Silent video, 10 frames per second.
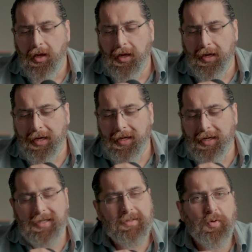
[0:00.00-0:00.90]

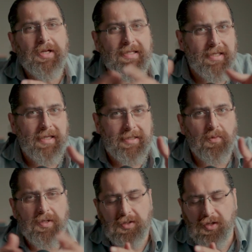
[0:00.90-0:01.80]
it's pretty easy
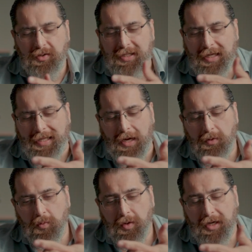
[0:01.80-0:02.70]
once you understand how
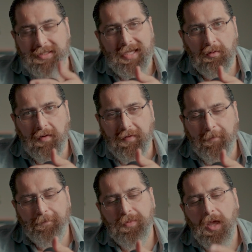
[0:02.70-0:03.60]
it works.
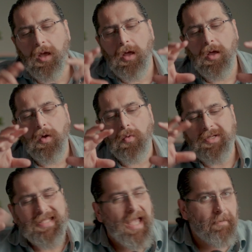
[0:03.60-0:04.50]
However,
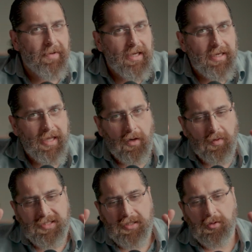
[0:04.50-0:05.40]
What's happening now
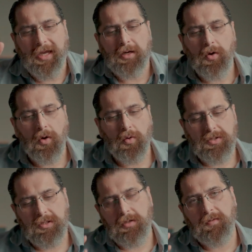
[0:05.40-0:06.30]
is that you can
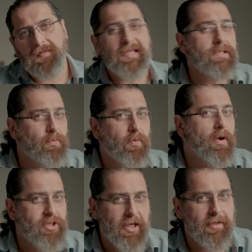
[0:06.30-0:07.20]
host this
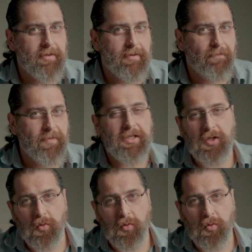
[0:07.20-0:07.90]
project that you're